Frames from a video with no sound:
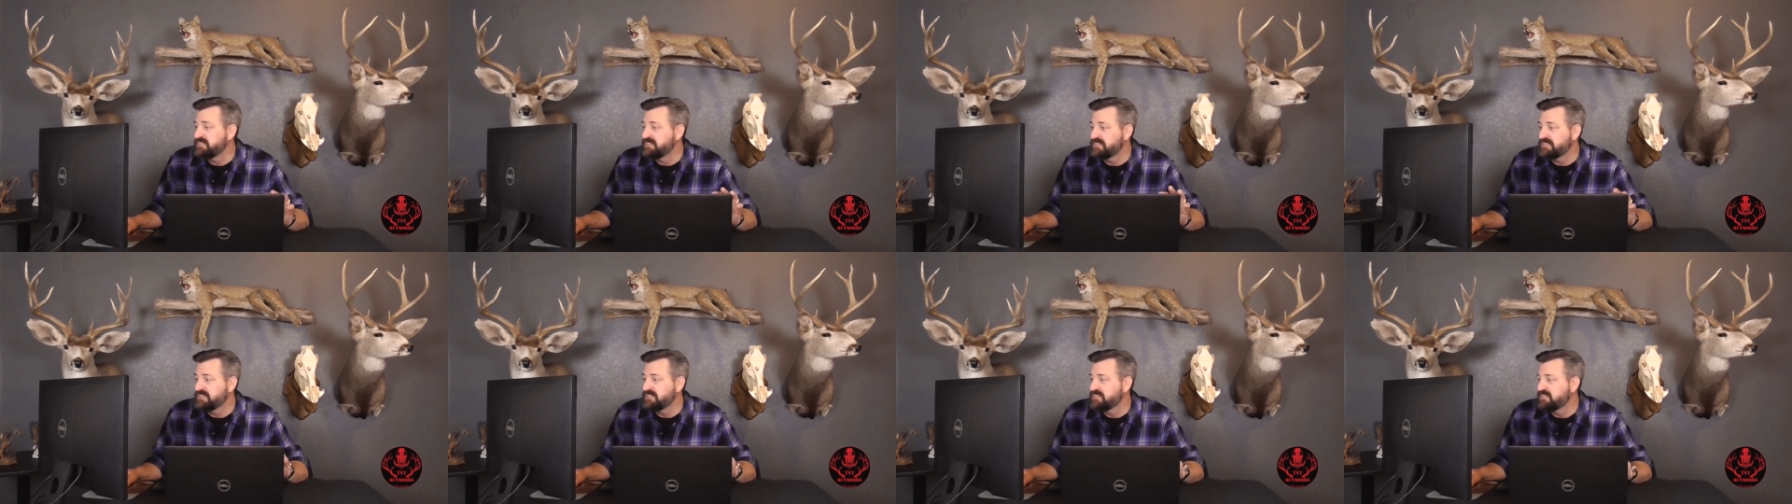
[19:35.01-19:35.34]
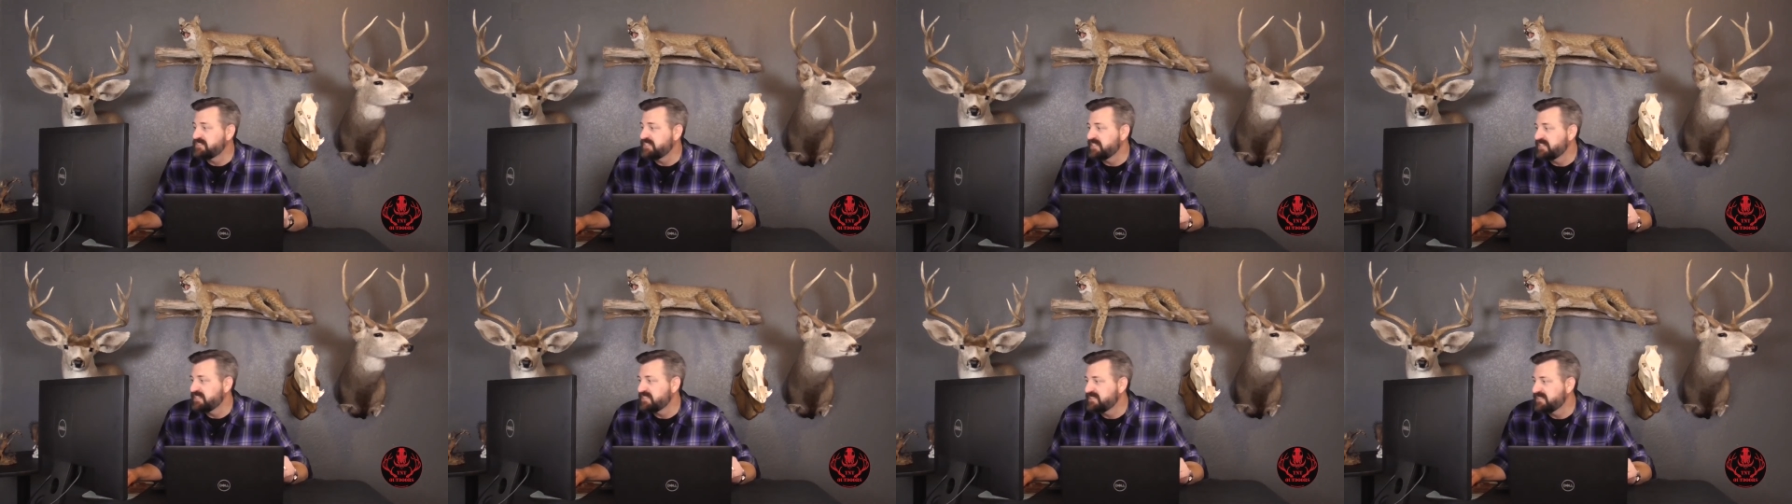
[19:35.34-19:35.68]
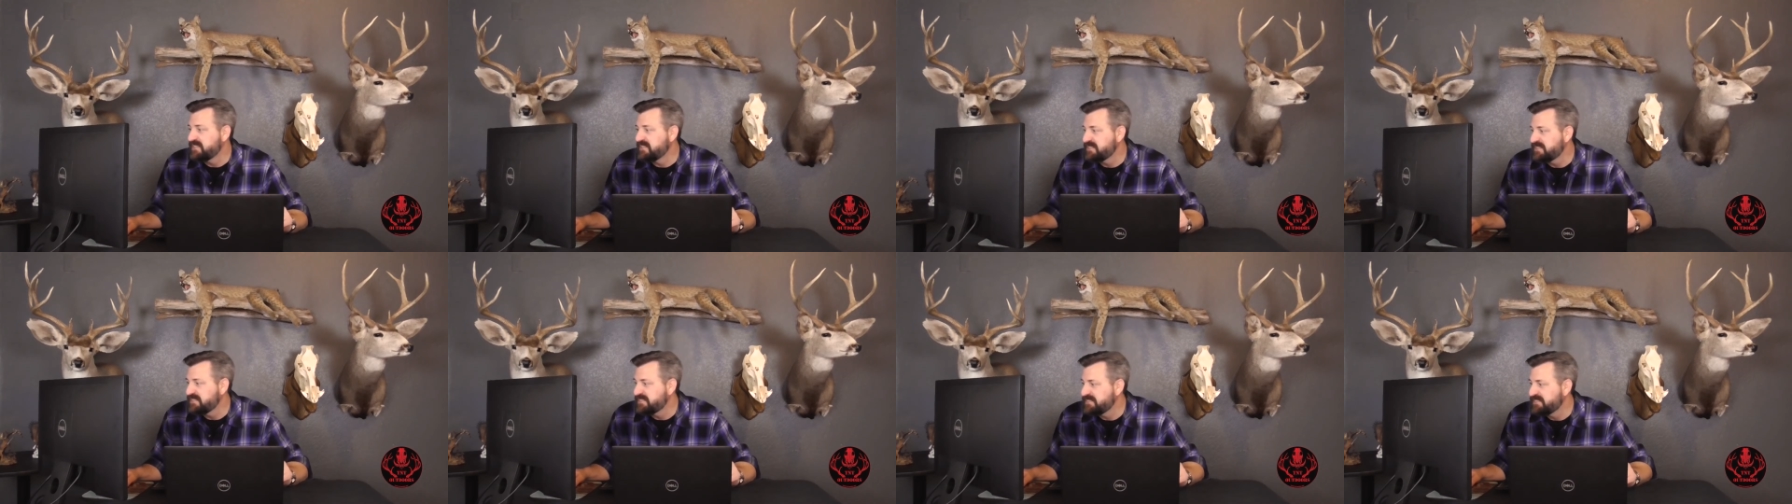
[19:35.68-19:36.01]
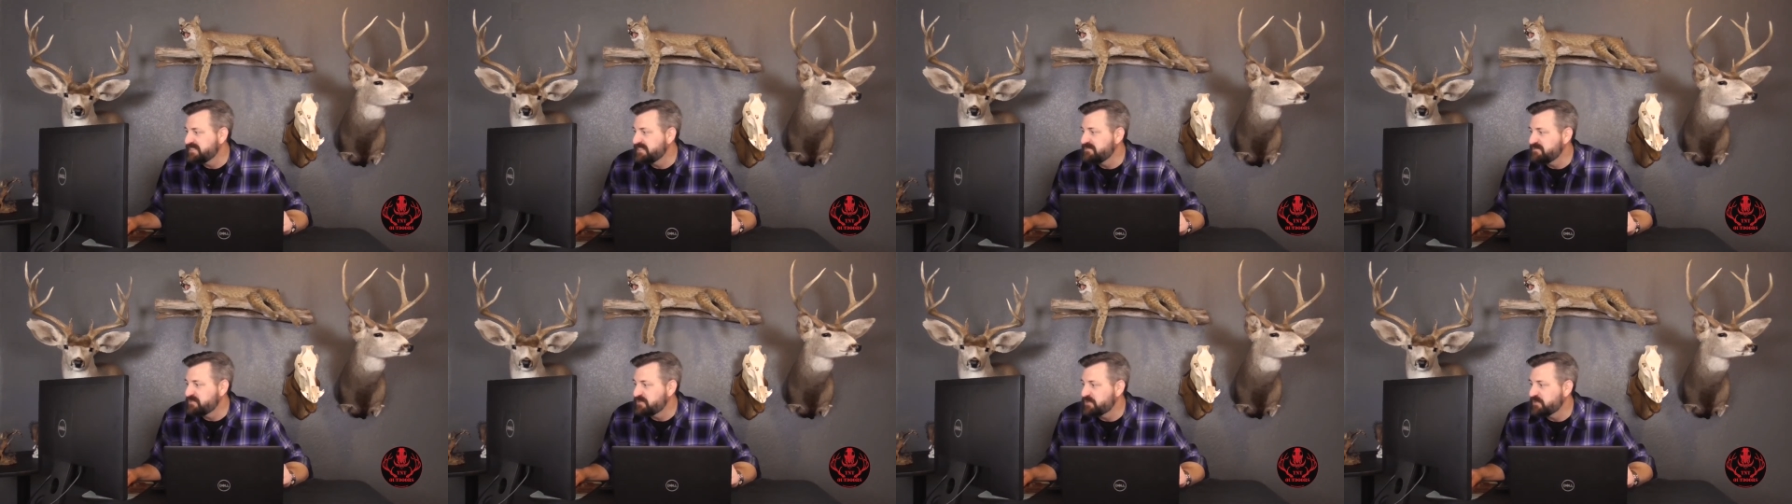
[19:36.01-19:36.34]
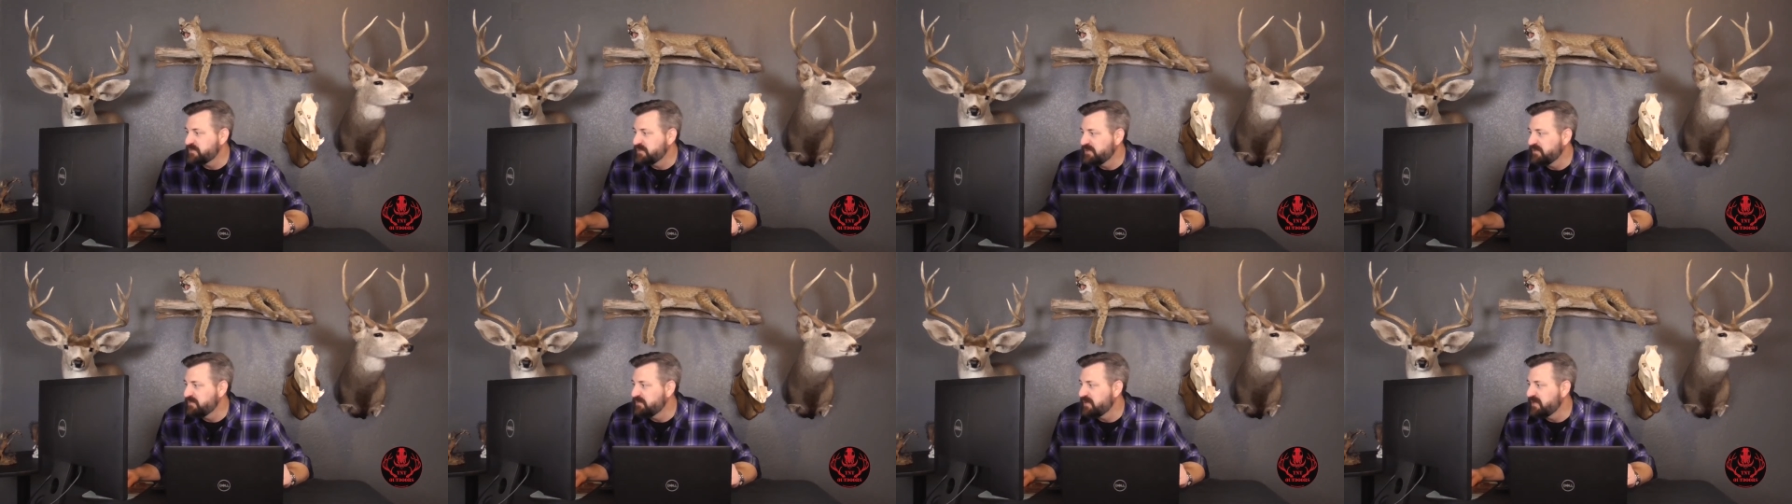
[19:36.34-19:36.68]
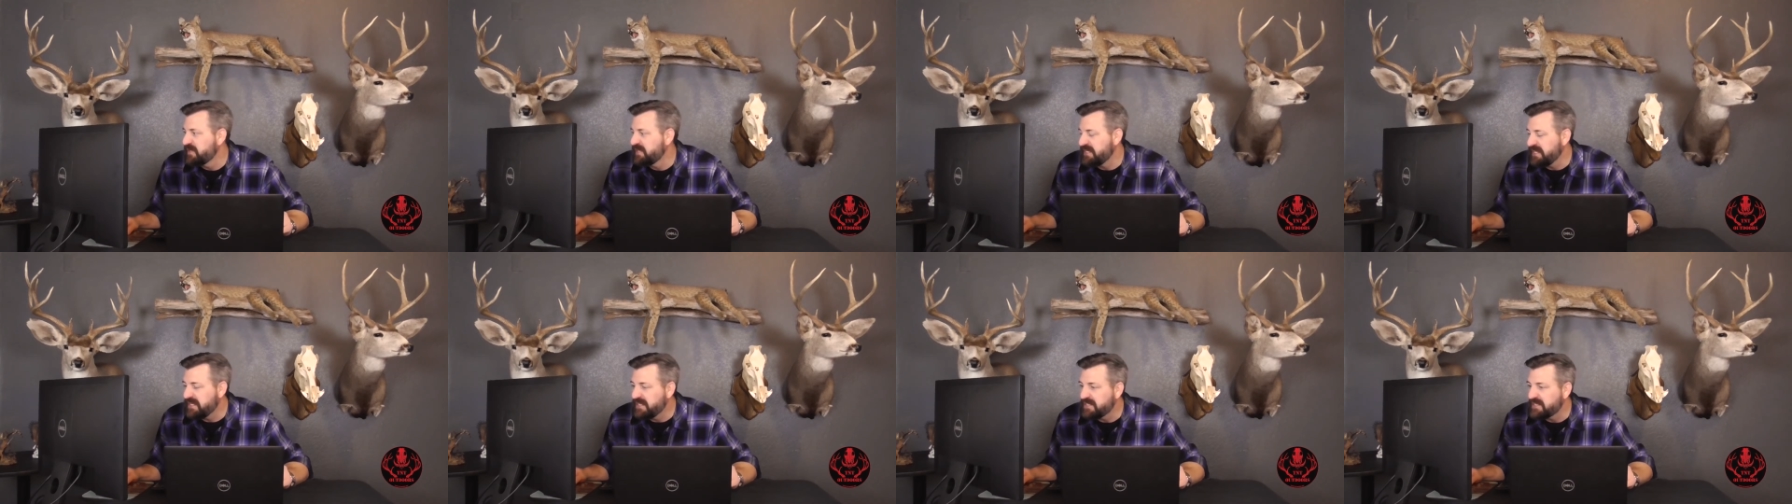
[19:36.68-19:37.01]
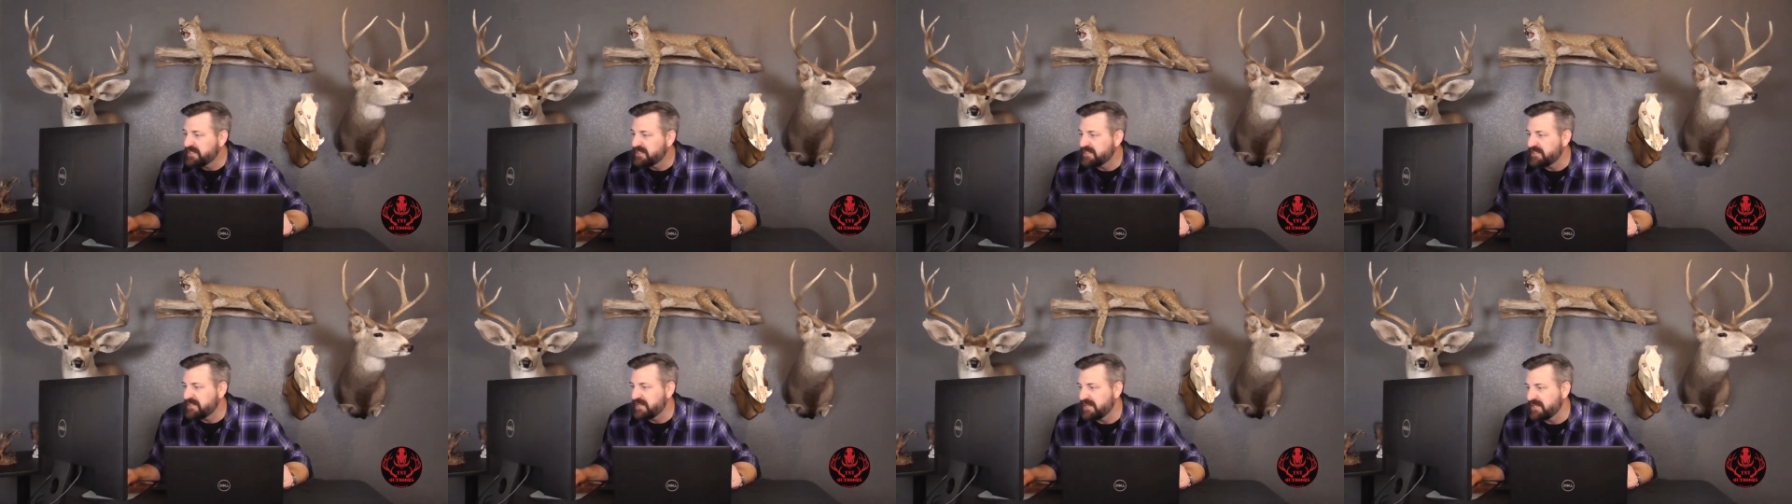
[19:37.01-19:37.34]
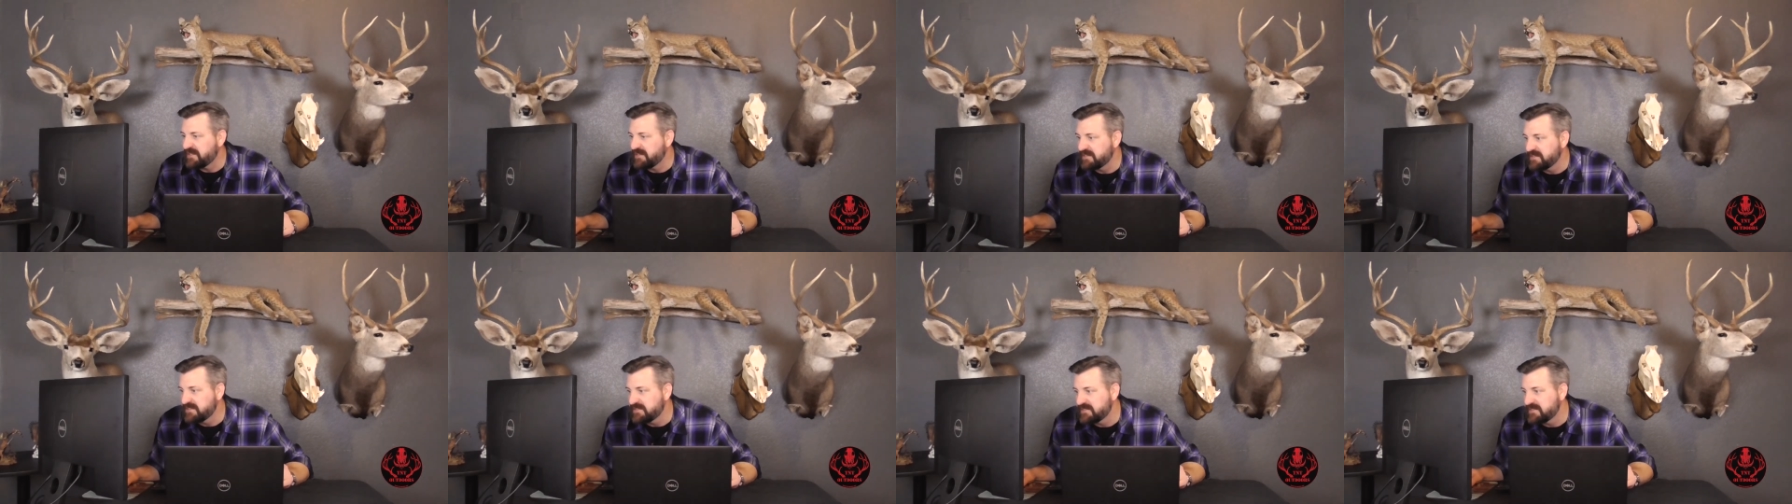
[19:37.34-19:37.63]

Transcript: just nothing seems to really want to eat it yet.